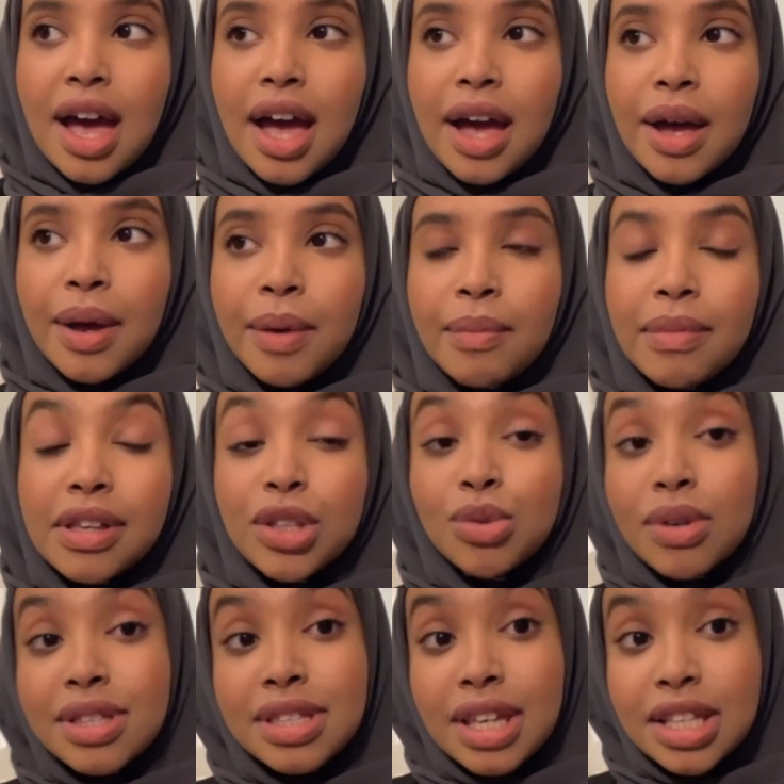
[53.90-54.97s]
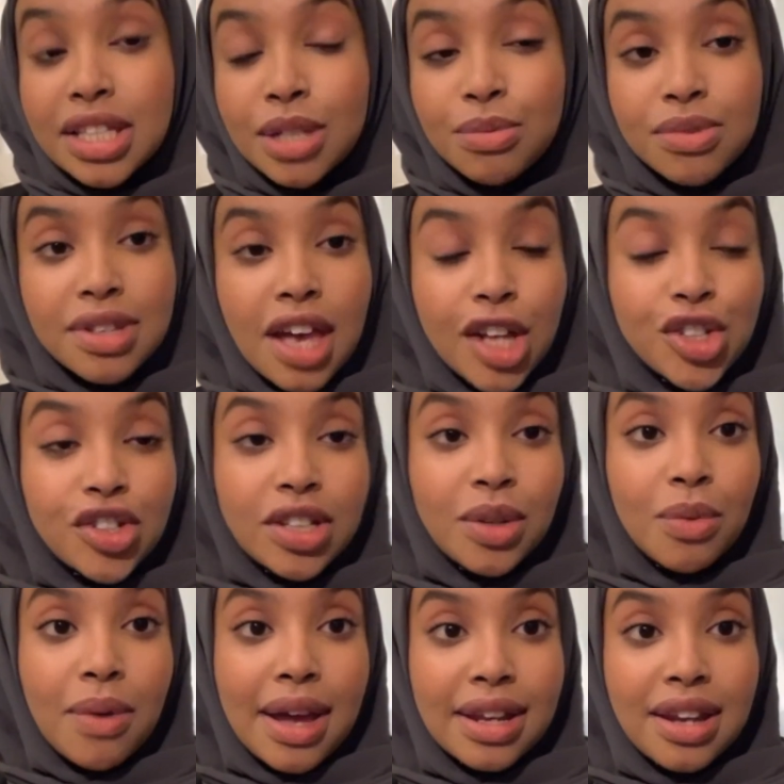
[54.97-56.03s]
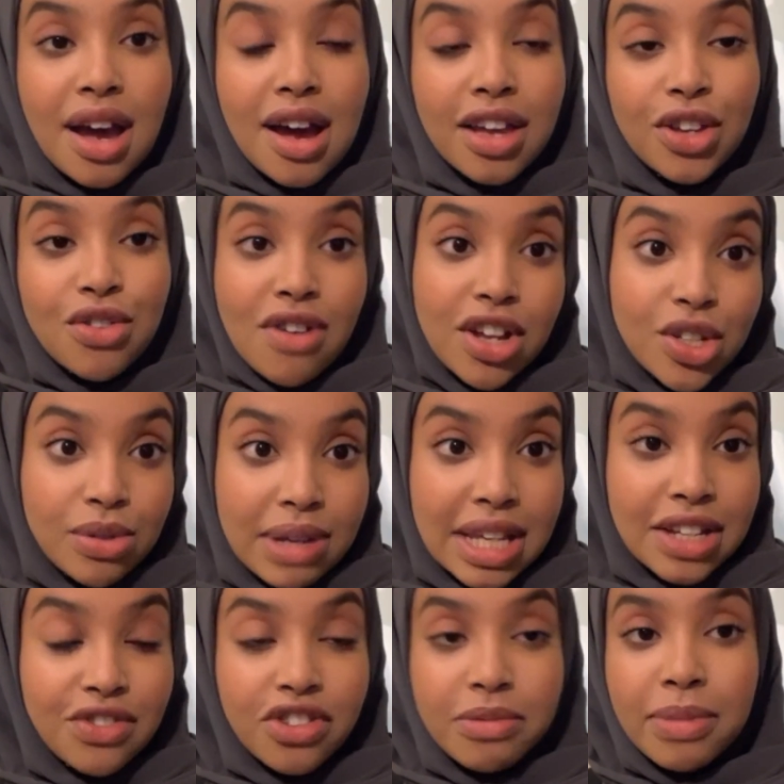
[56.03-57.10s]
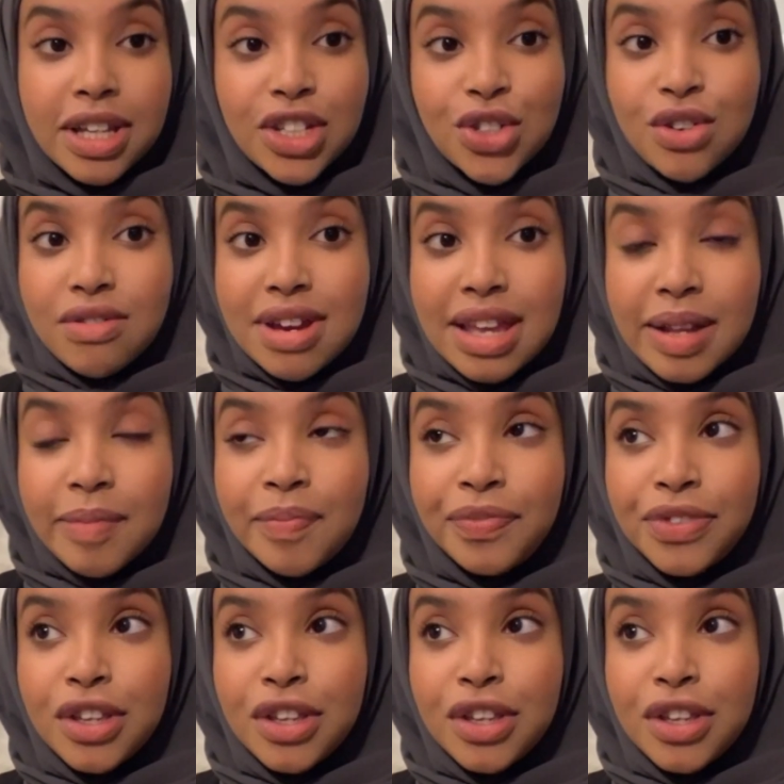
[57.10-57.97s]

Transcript: and 2018 was actually when I graduated from my degree.